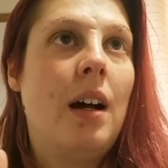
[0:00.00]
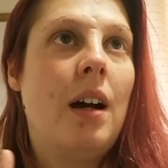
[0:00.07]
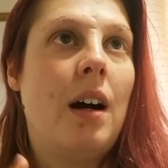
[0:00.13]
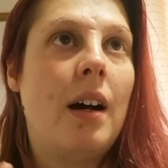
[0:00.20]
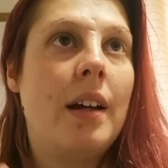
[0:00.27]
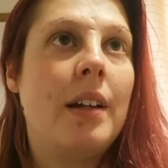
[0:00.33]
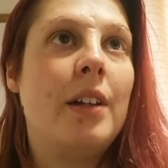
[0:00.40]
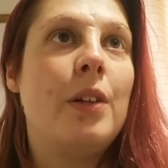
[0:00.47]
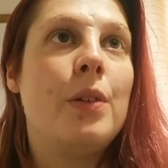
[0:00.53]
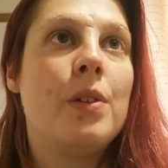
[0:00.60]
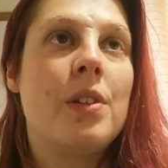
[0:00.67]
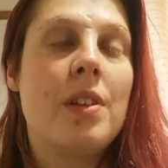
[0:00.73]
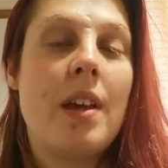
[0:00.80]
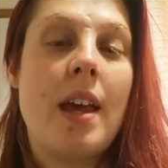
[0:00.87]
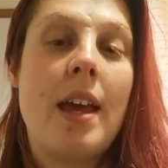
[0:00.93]
I
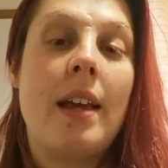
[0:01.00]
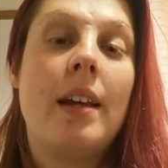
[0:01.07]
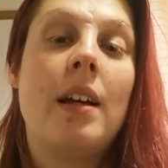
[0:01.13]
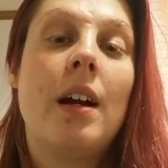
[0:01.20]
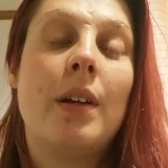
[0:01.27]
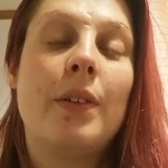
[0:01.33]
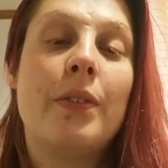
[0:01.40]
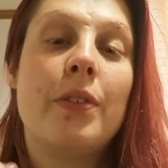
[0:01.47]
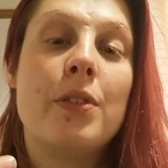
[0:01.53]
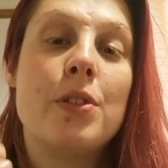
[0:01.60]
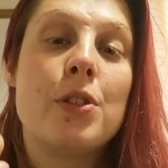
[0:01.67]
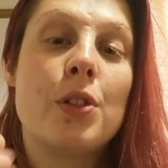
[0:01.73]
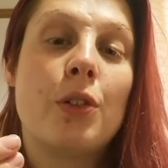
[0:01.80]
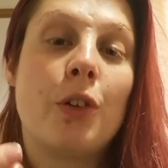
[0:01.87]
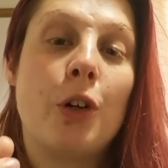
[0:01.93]
used a kind of
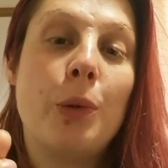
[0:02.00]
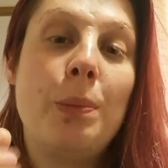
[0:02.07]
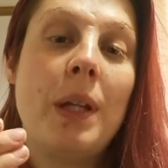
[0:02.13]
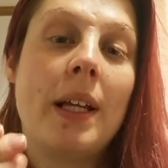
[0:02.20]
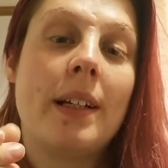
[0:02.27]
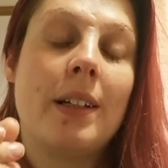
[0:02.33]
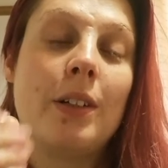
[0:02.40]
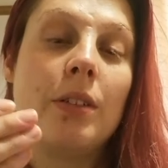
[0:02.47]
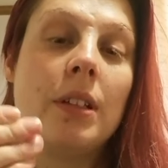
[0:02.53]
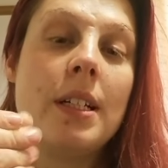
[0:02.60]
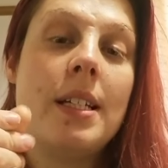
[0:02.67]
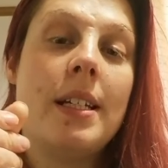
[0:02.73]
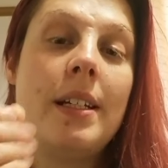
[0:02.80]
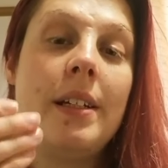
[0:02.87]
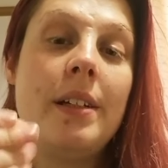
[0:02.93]
scrub, like a
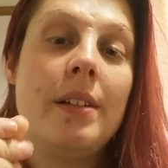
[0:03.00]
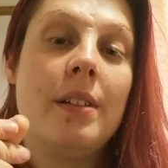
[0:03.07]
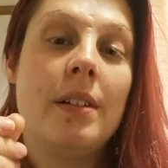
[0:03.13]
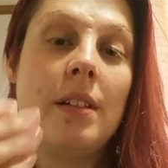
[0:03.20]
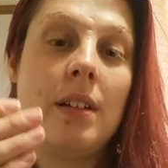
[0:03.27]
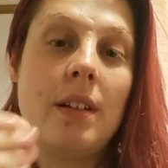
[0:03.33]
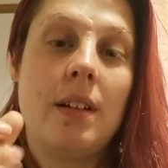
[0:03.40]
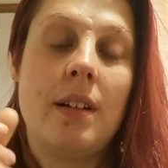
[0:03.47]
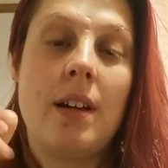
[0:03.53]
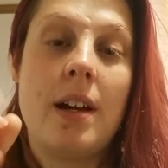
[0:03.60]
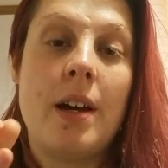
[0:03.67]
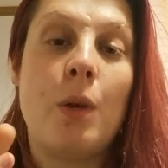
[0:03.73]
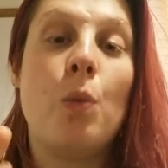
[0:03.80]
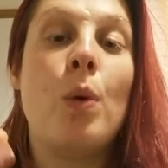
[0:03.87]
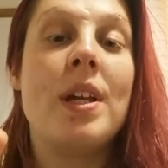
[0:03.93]
gritty
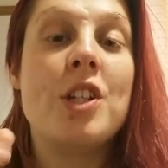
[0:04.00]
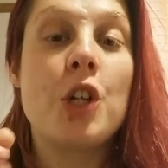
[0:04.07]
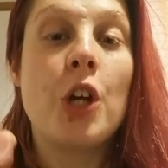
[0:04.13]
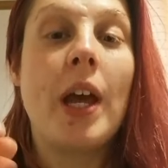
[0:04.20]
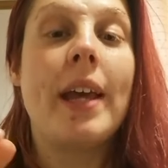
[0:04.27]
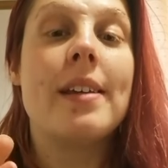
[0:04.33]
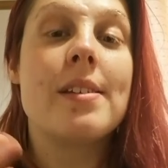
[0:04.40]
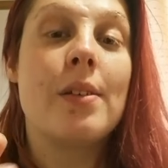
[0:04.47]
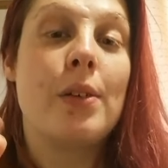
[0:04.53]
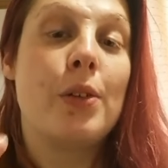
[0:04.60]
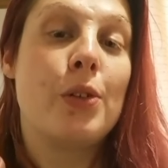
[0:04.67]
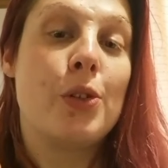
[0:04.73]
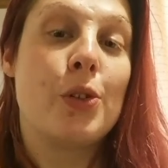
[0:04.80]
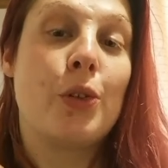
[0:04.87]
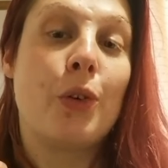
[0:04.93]
witch hazel
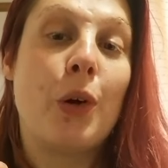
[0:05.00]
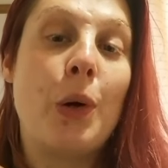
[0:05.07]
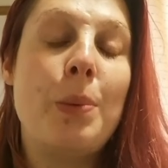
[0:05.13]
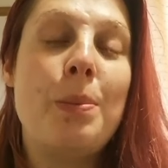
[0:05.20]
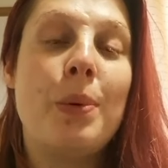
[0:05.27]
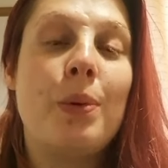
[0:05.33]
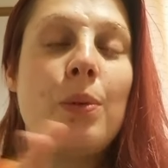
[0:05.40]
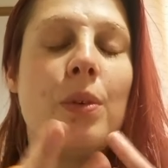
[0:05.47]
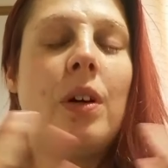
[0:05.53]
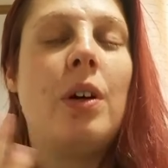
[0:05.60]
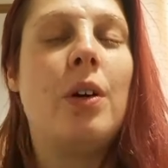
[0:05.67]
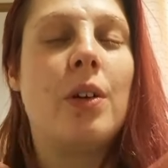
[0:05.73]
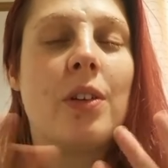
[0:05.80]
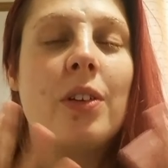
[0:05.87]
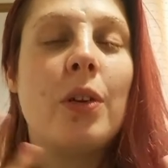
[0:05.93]
scrub.
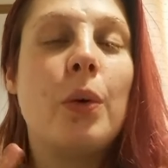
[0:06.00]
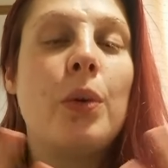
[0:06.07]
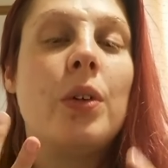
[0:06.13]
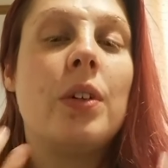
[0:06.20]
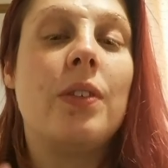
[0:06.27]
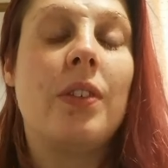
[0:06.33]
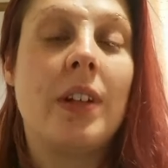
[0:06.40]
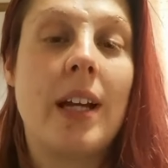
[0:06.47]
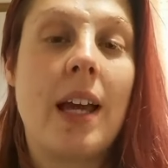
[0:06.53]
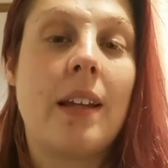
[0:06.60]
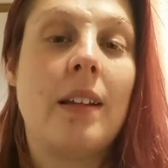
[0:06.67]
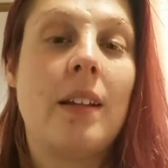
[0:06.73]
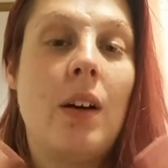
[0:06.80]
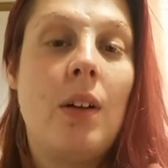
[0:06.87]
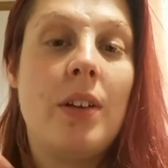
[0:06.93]
Oh, so good for
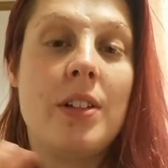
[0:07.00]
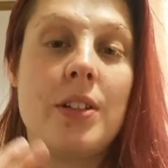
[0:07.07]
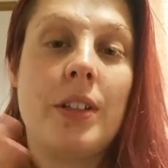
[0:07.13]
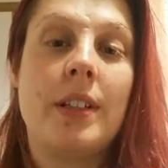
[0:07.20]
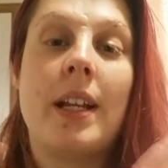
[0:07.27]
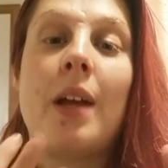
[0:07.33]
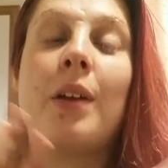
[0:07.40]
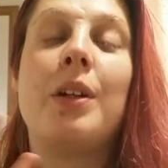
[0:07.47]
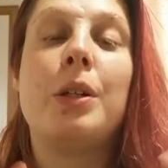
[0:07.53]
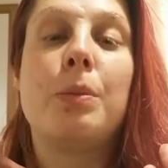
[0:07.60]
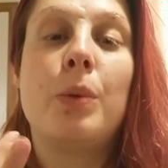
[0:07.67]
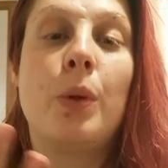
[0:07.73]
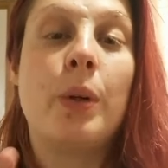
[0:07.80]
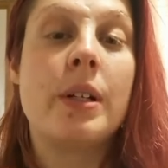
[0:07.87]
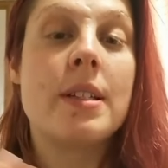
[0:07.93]
getting all the dirt out of your
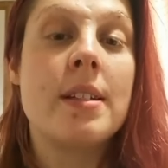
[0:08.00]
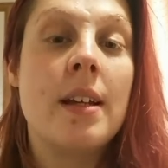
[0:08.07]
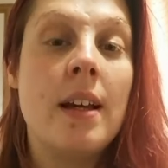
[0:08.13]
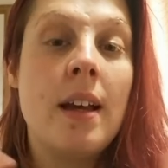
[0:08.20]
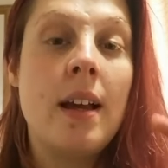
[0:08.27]
pores.